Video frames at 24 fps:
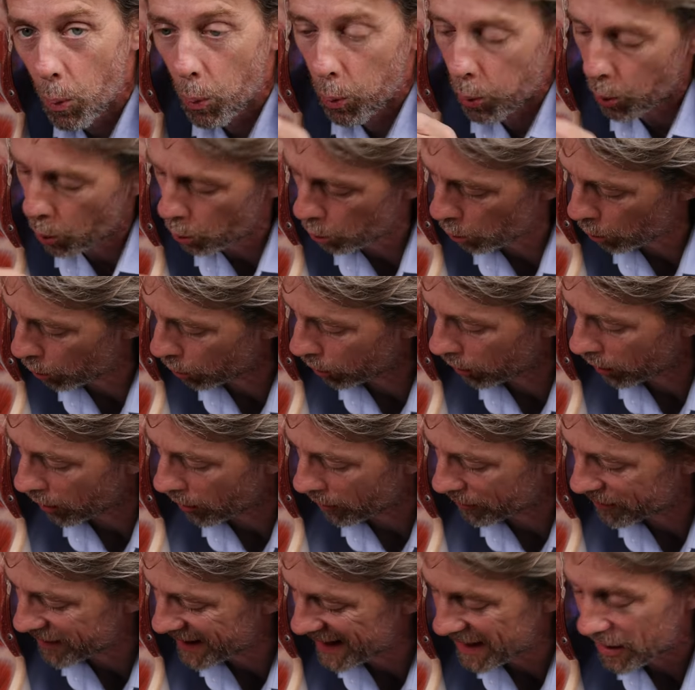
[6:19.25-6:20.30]
wall
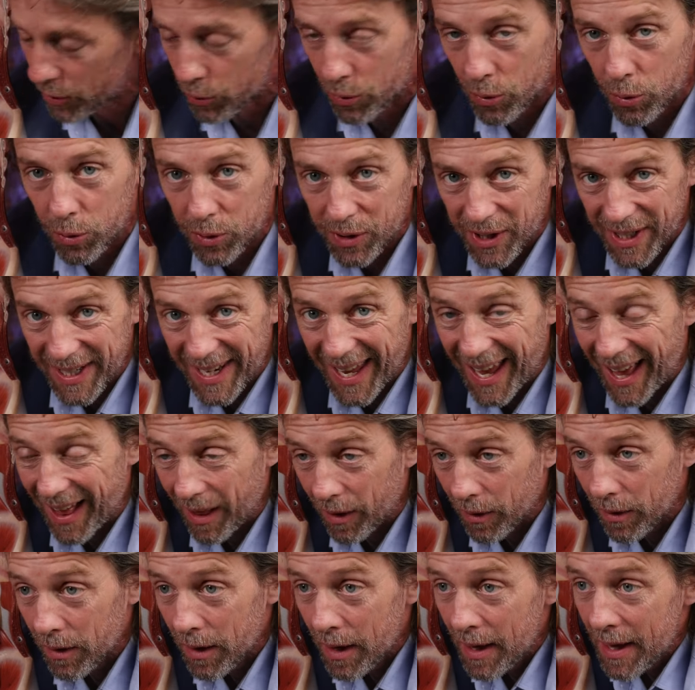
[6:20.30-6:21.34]
of the inguinal
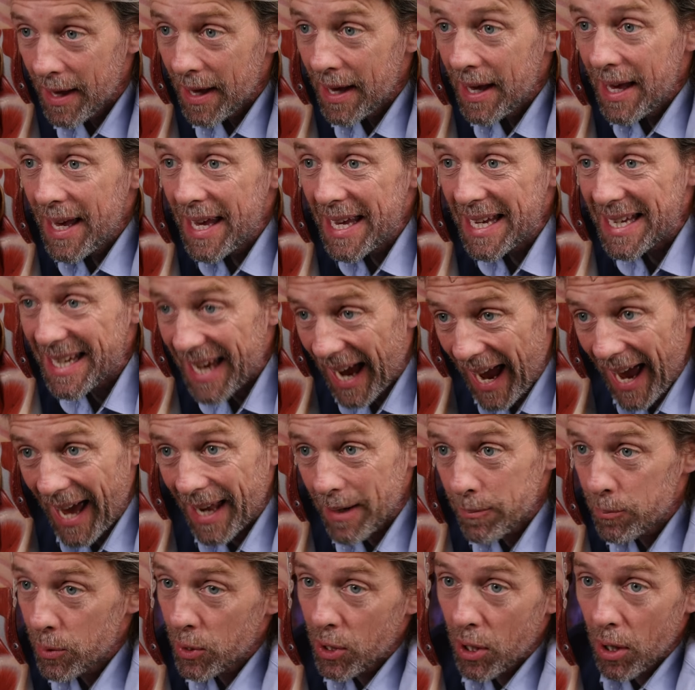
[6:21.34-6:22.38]
canal
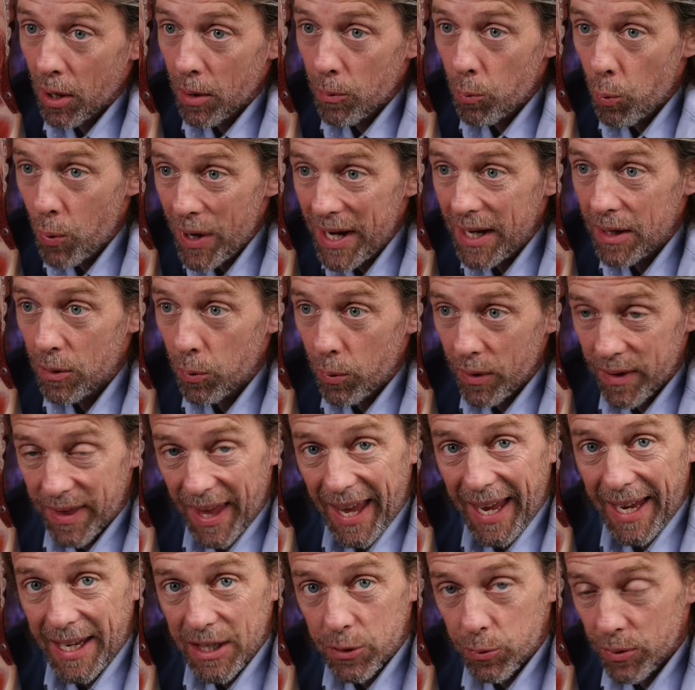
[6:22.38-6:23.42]
can become weak with
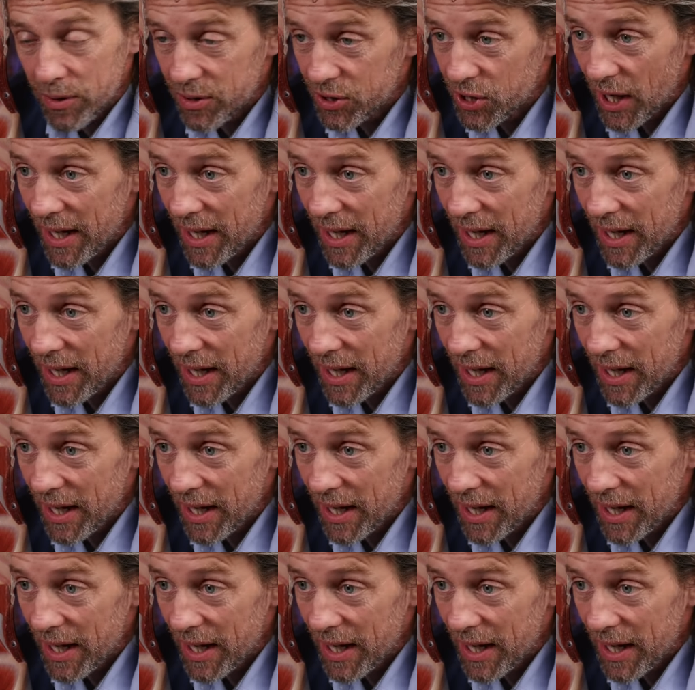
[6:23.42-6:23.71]
age with